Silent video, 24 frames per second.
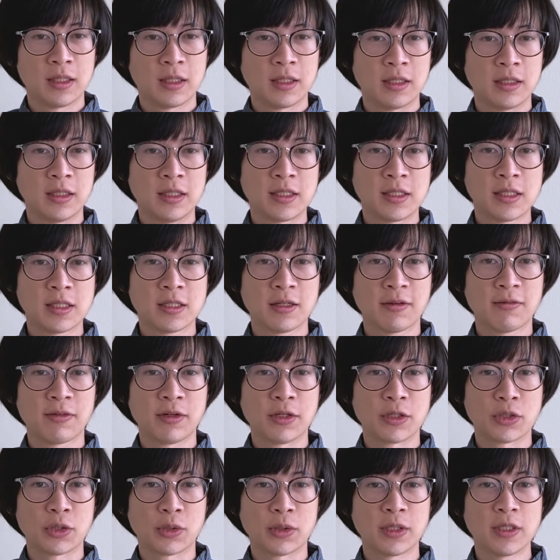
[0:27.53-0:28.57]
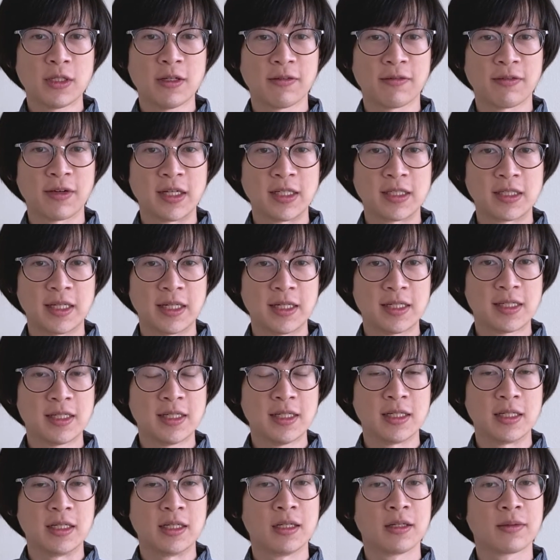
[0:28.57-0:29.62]
This is a virtual interface they
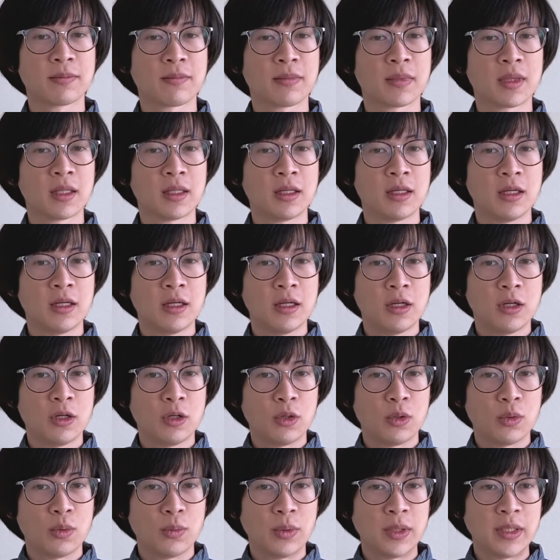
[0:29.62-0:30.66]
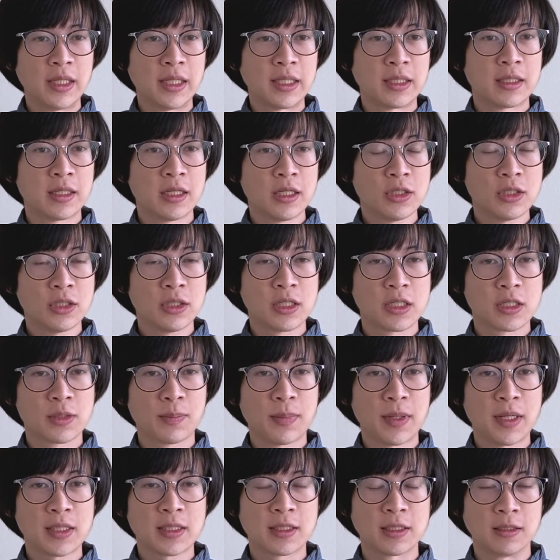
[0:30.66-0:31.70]
see. When they touch this
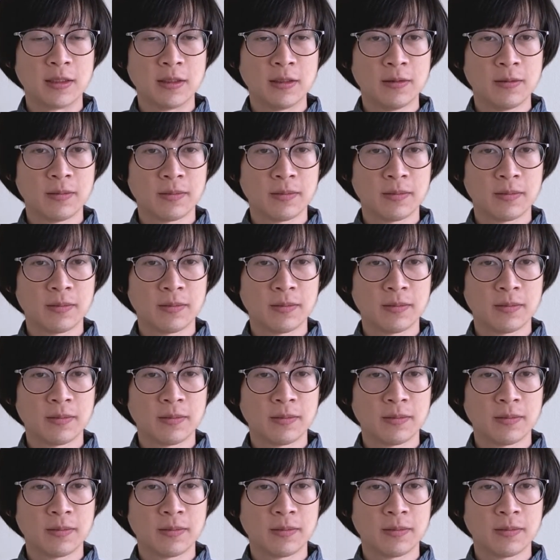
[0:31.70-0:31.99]
button,